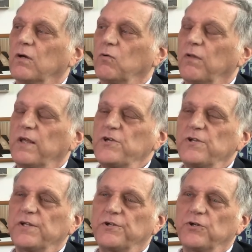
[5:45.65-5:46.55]
one thing you
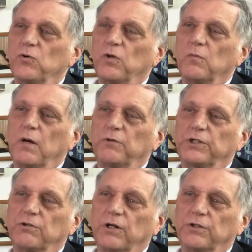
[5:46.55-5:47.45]
need to do with a memory
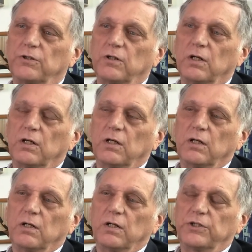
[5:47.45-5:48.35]
structure
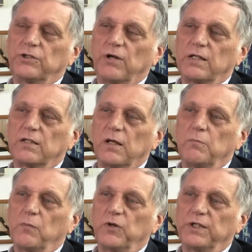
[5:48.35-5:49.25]
is translate
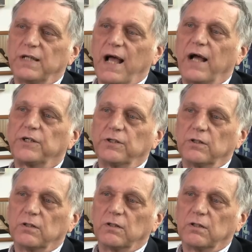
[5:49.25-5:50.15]
memory into action.
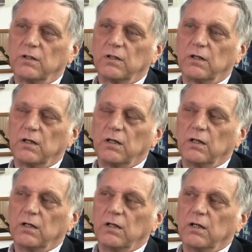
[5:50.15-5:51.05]

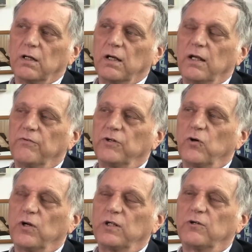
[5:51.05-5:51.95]
And if you're
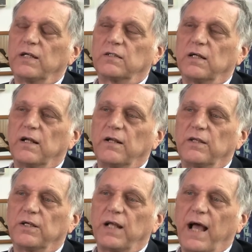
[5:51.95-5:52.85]
going to translate
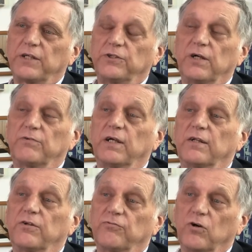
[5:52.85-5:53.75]
anything into action, you have to get
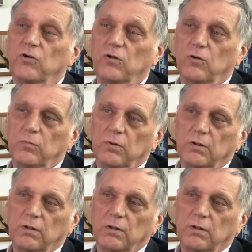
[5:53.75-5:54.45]
to the frontal lobe.